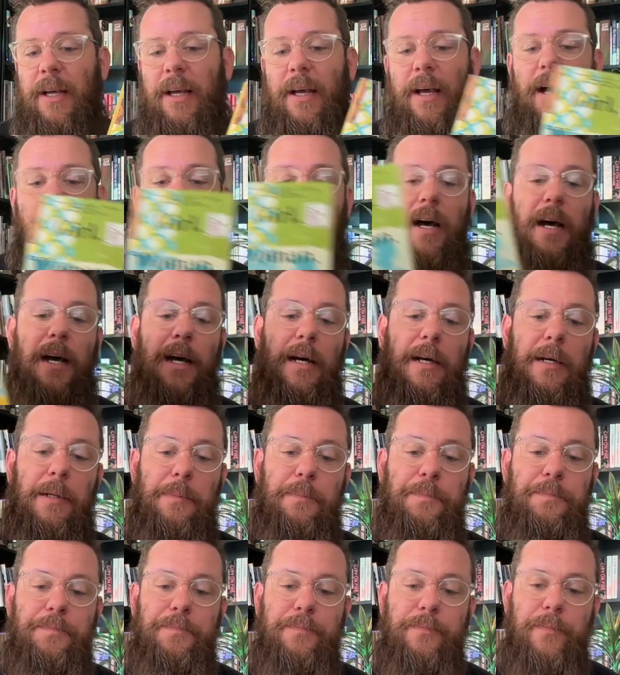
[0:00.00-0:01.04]

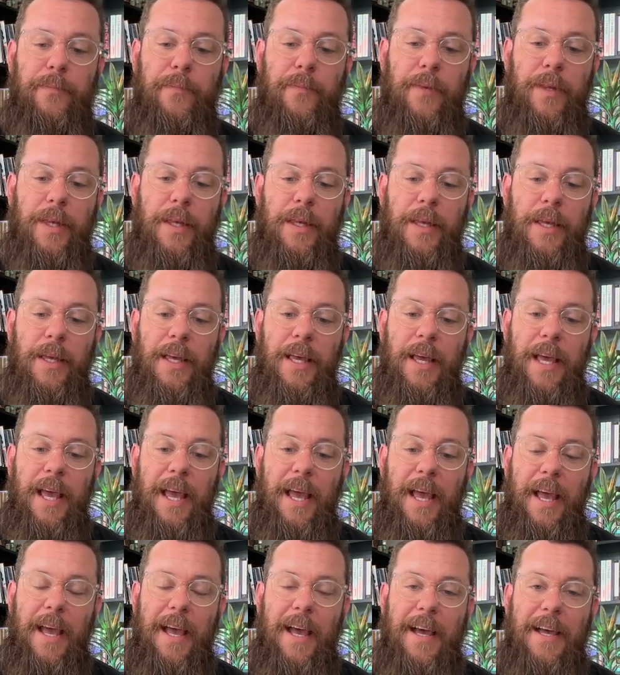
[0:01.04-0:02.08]
Um,
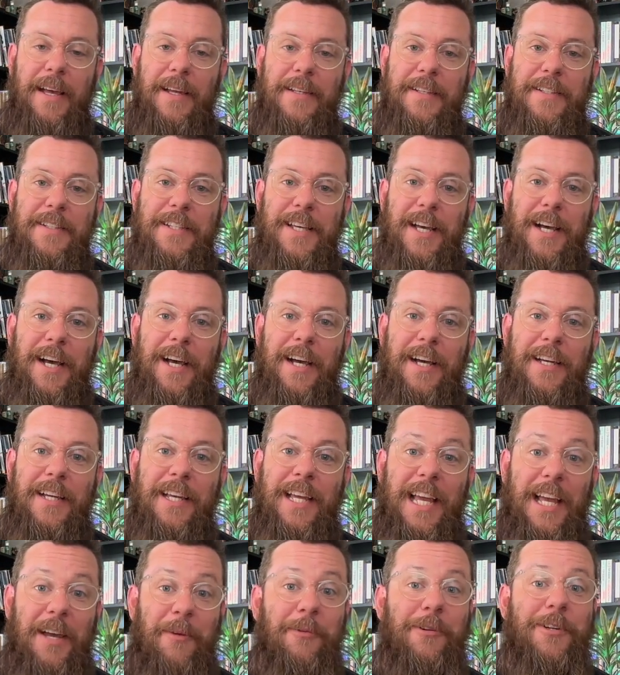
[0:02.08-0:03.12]
and
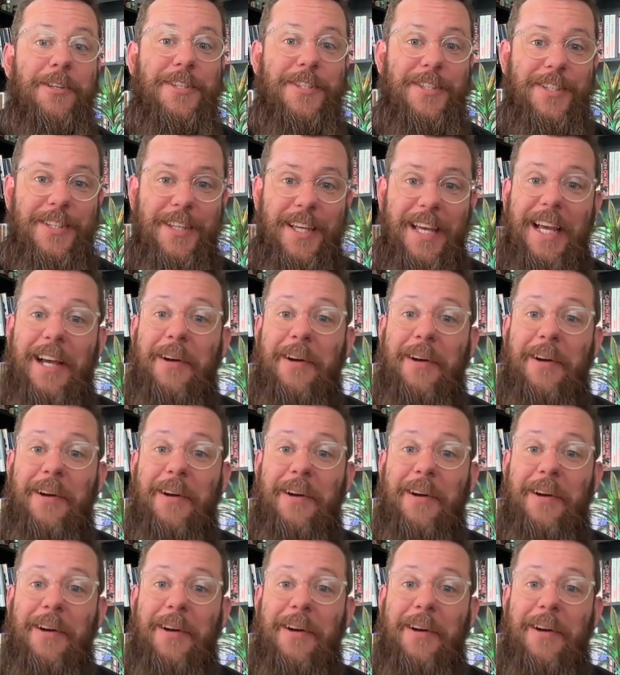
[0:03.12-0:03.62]
it was